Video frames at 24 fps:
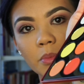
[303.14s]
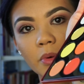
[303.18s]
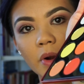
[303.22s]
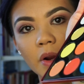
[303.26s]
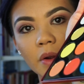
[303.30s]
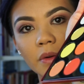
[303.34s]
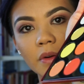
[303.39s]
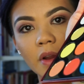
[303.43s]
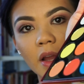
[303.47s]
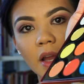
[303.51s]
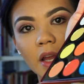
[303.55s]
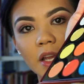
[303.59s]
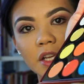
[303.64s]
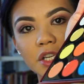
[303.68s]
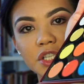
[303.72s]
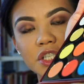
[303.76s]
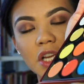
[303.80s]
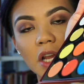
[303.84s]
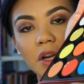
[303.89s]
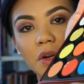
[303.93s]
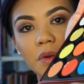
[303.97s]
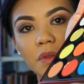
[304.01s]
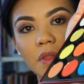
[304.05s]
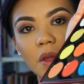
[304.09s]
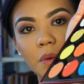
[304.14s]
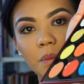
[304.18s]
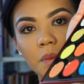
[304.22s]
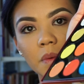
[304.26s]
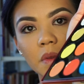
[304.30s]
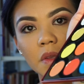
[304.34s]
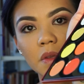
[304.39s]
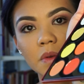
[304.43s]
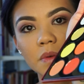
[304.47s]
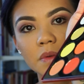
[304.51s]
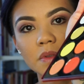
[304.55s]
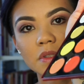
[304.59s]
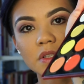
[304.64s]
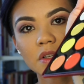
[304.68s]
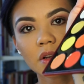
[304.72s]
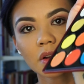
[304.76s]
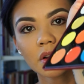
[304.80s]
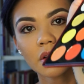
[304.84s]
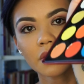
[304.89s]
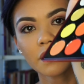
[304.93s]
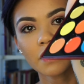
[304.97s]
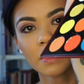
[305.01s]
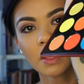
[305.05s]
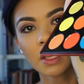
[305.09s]
brown eyeshadow that we used
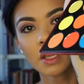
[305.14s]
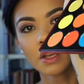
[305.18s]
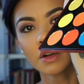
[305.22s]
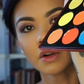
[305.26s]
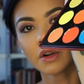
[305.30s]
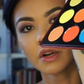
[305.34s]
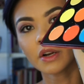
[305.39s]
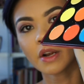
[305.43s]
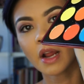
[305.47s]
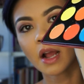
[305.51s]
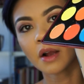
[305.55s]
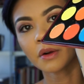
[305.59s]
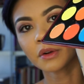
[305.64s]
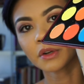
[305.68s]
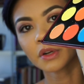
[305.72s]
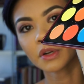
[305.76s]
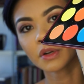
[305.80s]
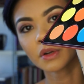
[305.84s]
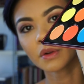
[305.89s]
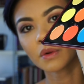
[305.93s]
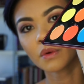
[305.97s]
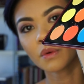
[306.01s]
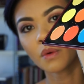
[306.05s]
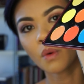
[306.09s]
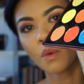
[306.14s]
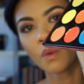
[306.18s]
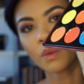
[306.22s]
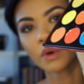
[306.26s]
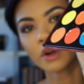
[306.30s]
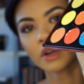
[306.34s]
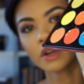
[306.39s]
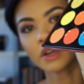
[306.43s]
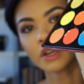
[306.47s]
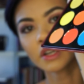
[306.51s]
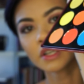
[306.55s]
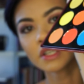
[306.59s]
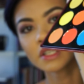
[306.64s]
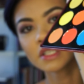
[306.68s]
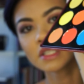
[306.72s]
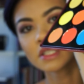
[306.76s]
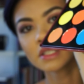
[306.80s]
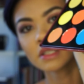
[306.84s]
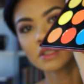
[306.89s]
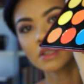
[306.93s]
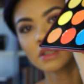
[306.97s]
on the inner and outer corners